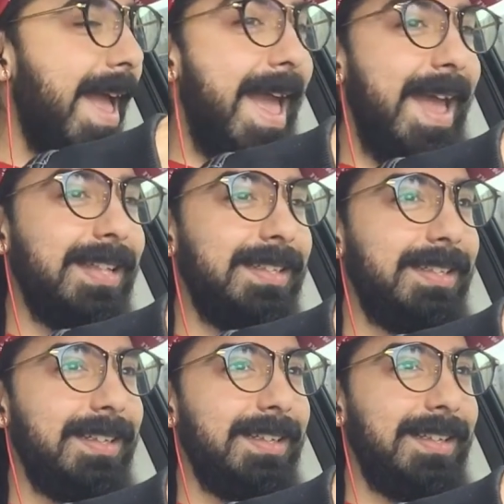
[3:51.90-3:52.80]
And
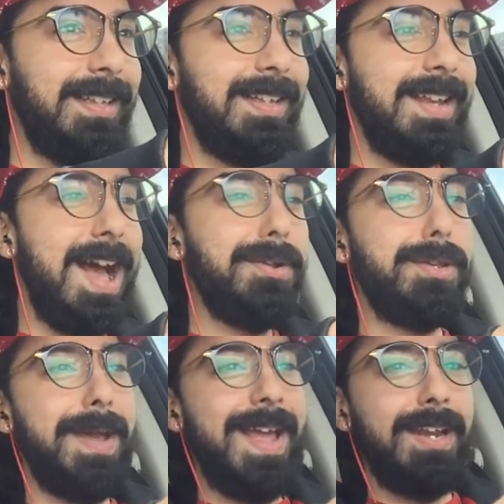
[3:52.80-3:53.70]
now
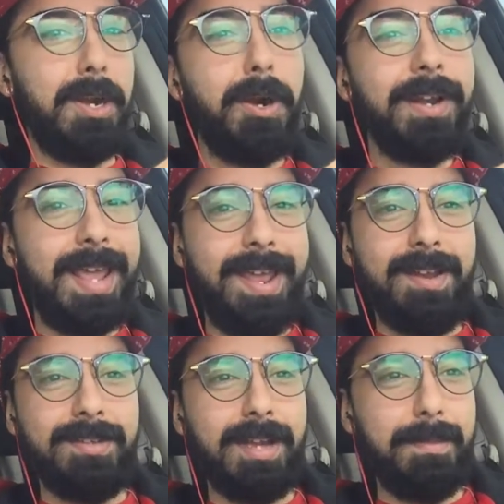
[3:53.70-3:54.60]
you add an
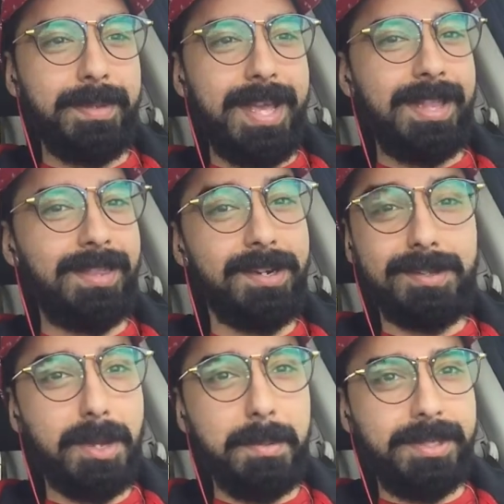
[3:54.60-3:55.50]
hurricane on top of that,
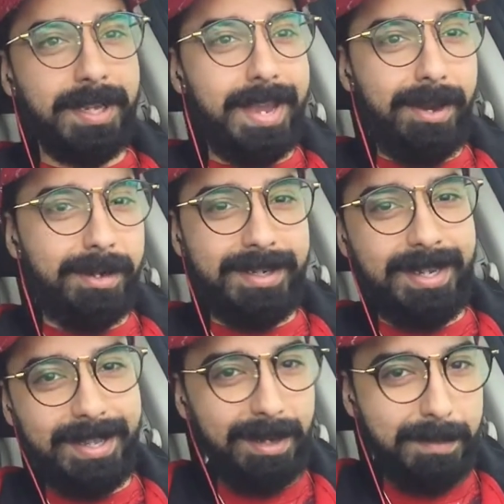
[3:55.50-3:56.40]
there's almost a
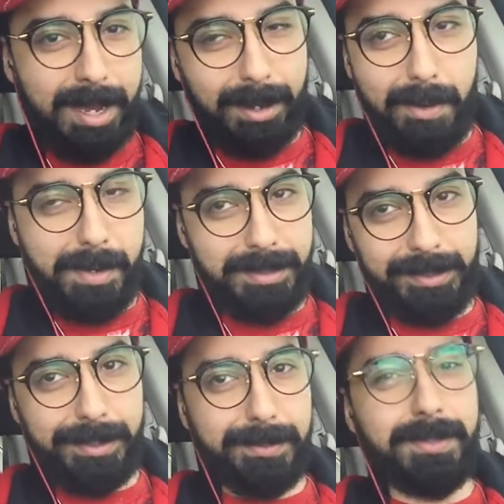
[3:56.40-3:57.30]
guarantee that I'm not going
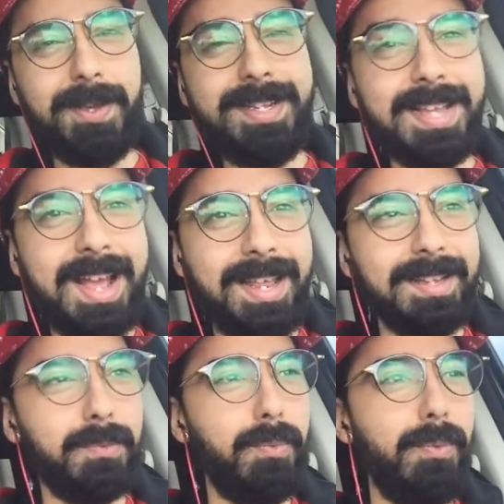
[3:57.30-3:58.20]
to. So I had to kind
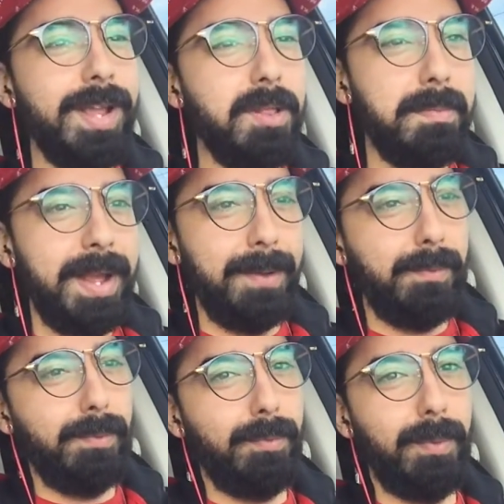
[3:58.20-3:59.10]
of wiggle my
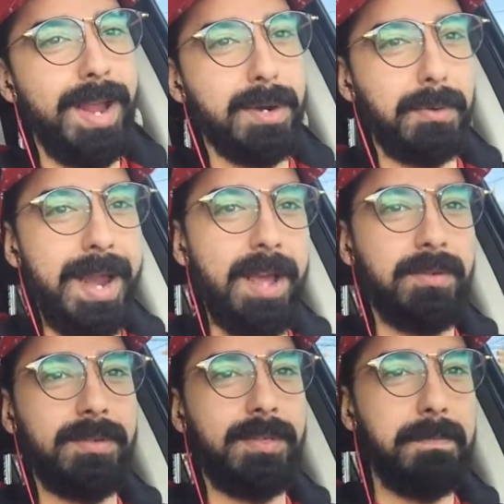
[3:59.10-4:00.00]
way
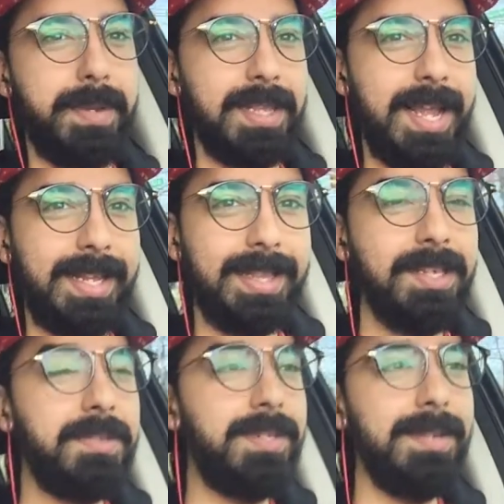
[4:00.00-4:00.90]
around be like,
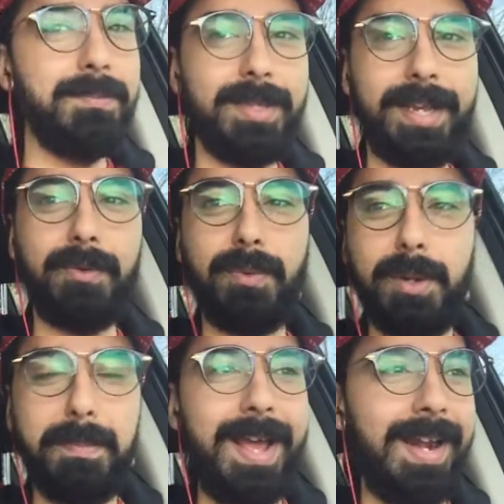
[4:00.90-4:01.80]
this seems like a
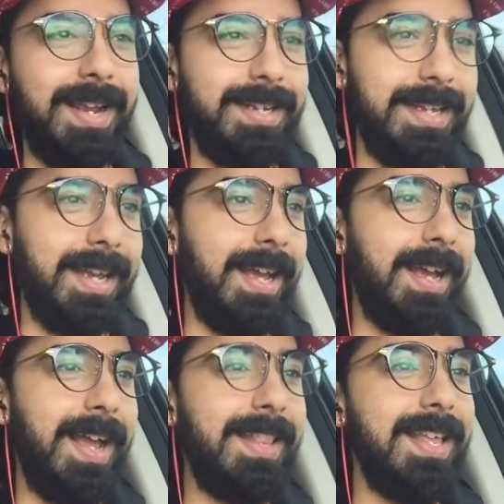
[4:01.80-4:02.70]
real bad
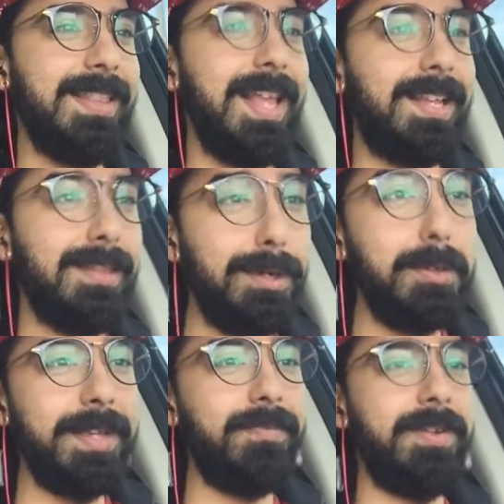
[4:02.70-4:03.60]
idea. And then, like,
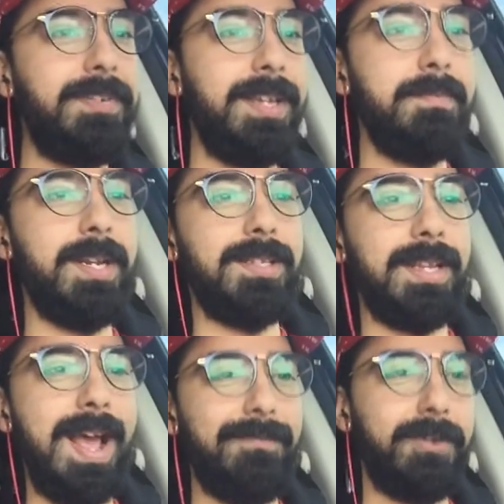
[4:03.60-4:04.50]
literally 15
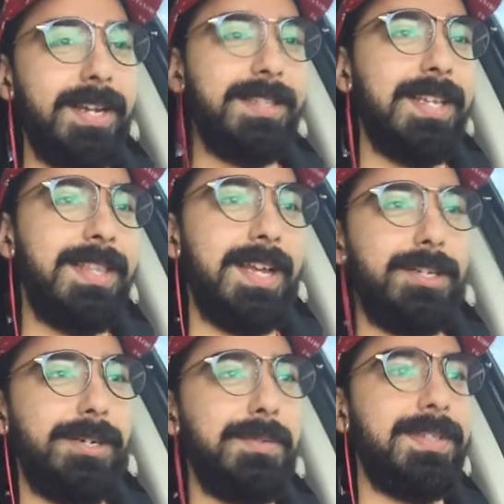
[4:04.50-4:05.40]
minutes after I said
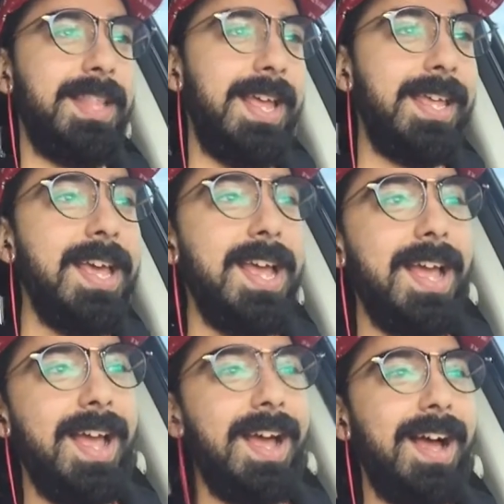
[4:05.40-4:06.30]
that, she was like,
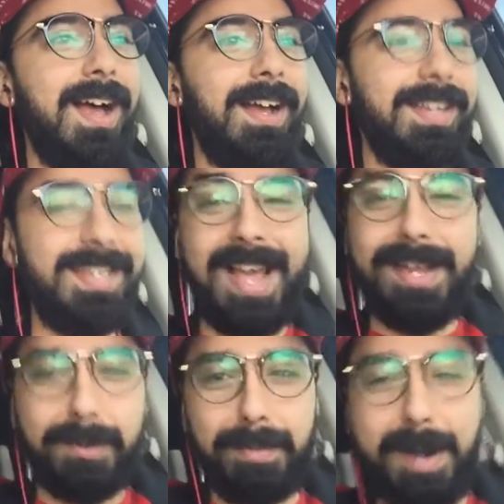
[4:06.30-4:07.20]
uh, yeah,
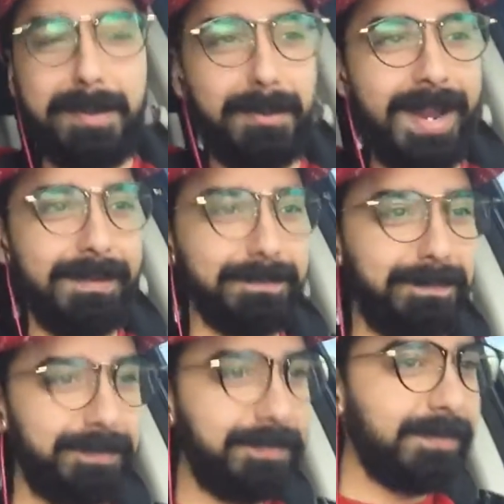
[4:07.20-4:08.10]
you're probably right.
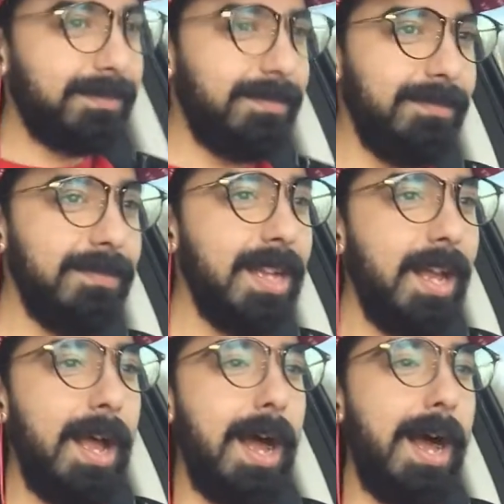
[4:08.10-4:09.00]

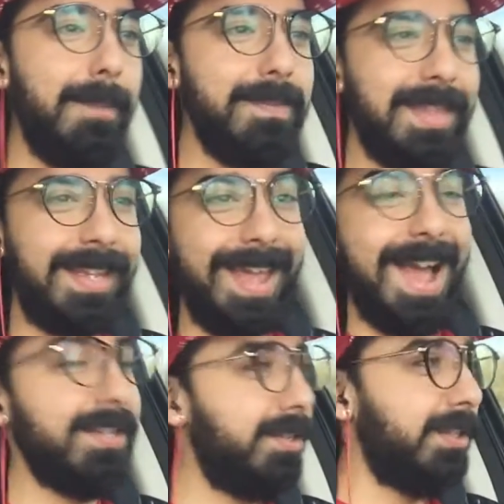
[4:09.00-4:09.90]
Um,
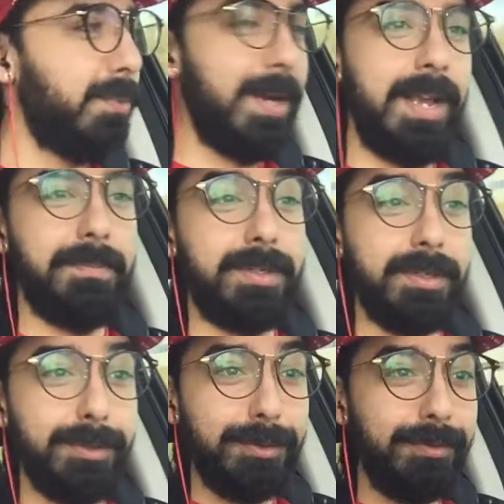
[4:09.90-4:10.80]
gas just went up
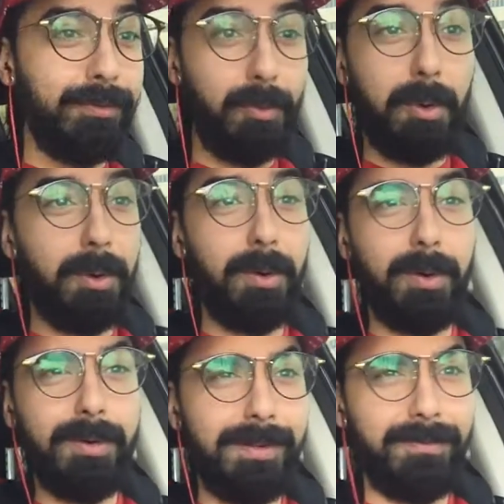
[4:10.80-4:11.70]
to four.
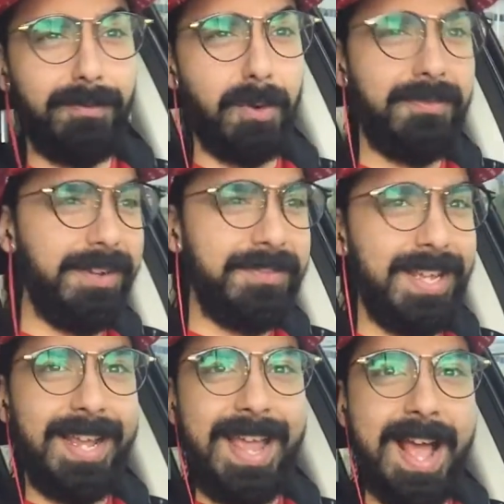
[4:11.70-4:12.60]

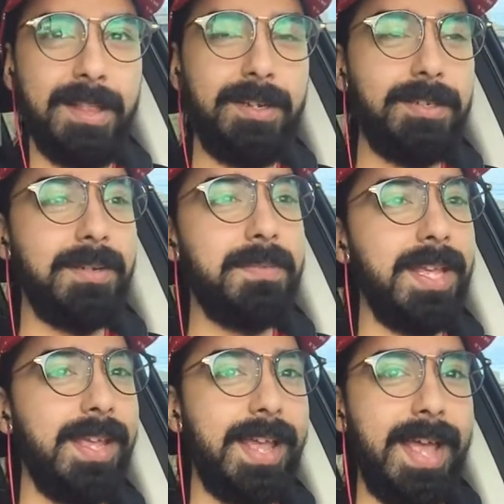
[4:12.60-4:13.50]
450 a gallon or
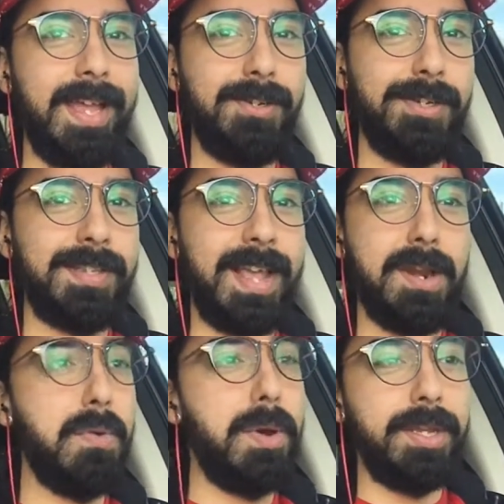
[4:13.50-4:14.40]
something and she's like i
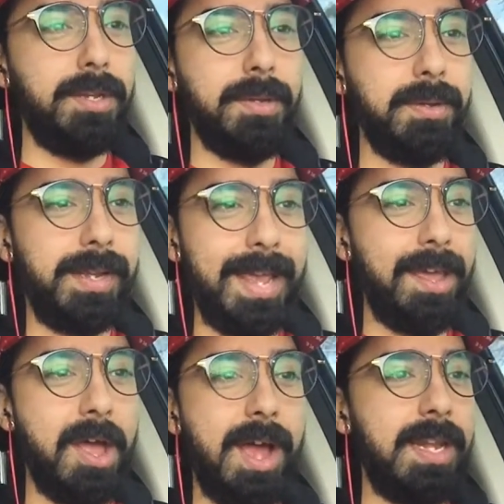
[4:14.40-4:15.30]
don't want you to
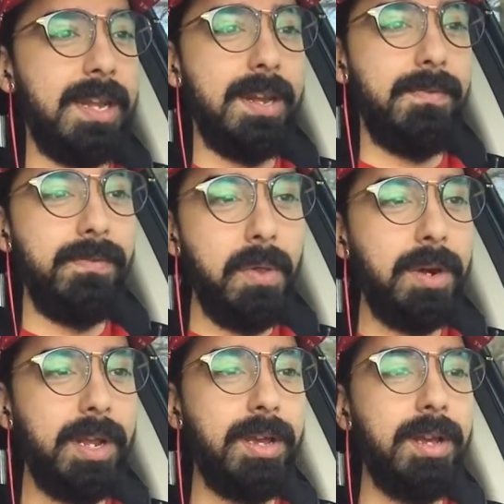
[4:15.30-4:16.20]
get caught in
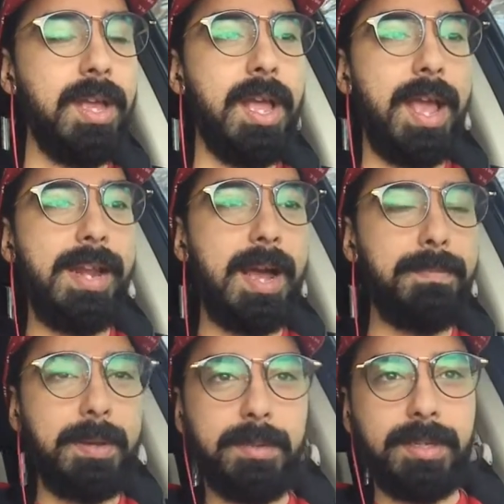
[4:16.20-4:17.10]
florida and
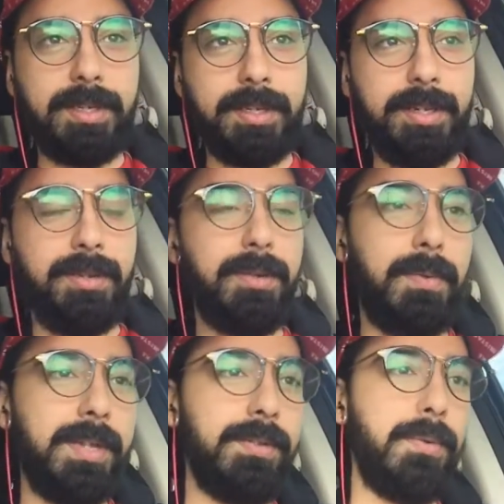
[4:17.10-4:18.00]
not be able to continue the
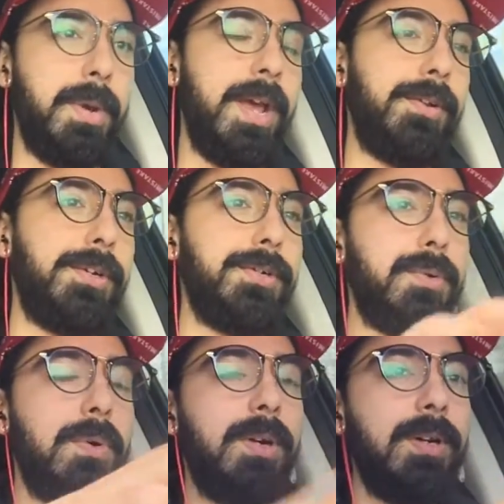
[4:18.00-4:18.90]
rest of the way on your
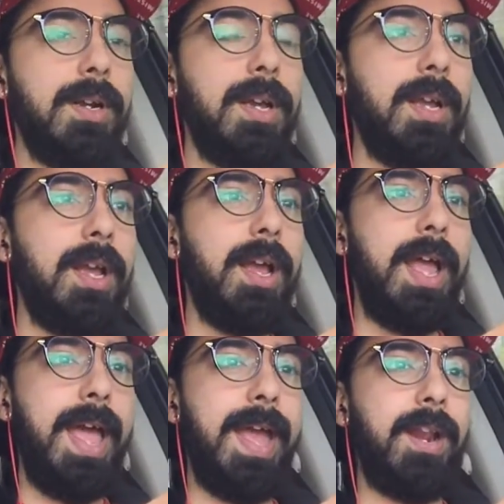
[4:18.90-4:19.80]
tour
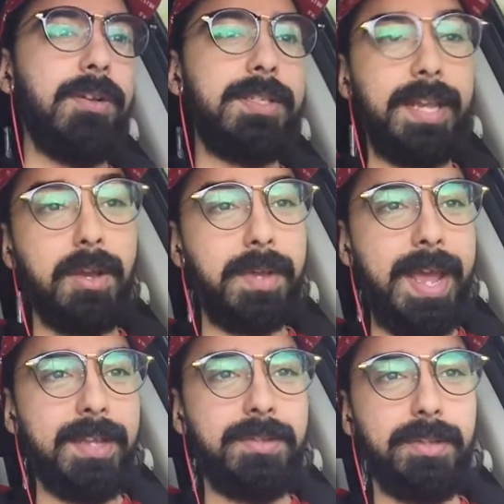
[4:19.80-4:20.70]
and I was like,
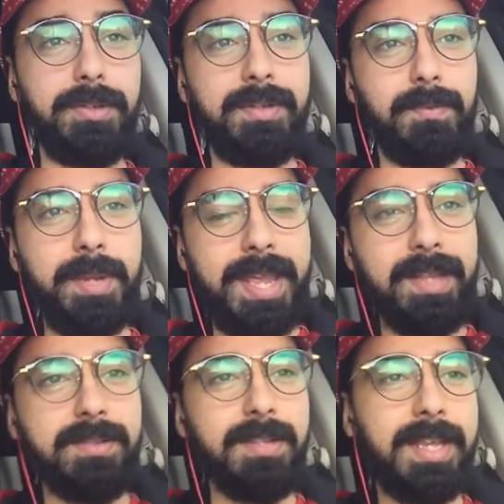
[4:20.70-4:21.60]
okay, so we
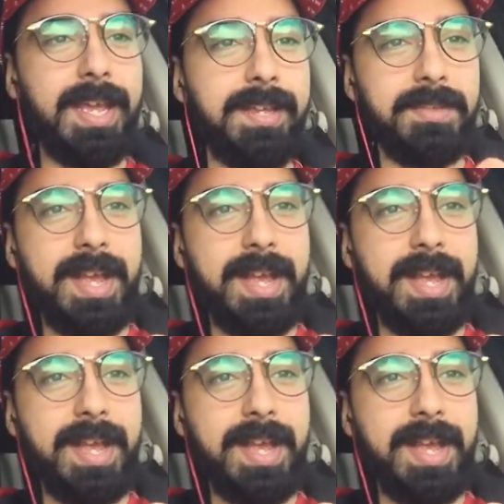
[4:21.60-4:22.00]
canceled the gigs